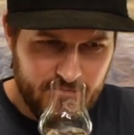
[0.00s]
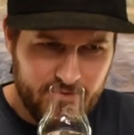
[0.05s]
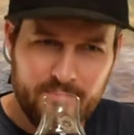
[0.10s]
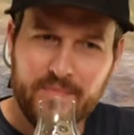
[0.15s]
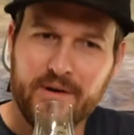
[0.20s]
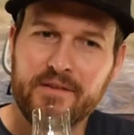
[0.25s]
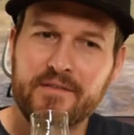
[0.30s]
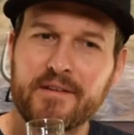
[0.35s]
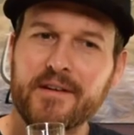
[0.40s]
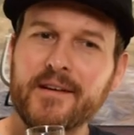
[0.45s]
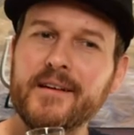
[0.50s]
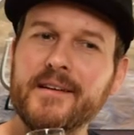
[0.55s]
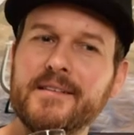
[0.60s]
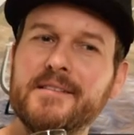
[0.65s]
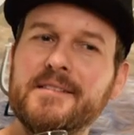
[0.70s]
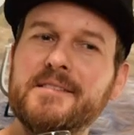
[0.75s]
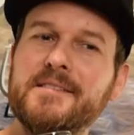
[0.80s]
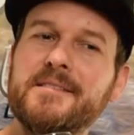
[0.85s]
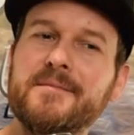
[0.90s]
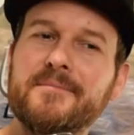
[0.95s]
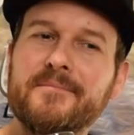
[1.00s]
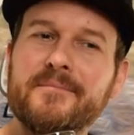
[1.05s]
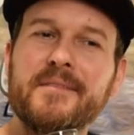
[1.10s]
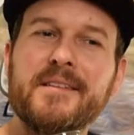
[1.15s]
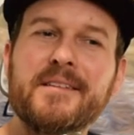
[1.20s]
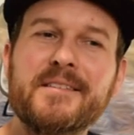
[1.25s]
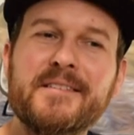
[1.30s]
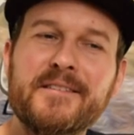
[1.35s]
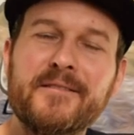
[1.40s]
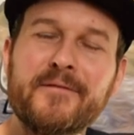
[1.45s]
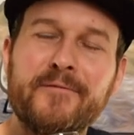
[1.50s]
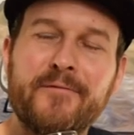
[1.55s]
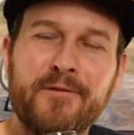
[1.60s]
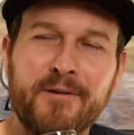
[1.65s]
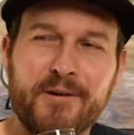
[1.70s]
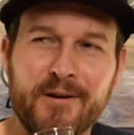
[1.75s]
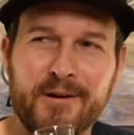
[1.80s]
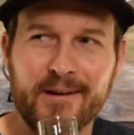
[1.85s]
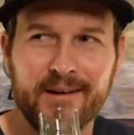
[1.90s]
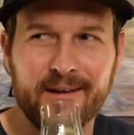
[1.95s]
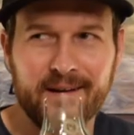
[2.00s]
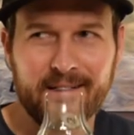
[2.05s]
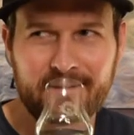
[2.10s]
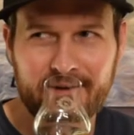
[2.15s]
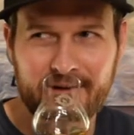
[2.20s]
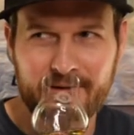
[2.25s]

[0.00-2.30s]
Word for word: But this, this Laphroaig.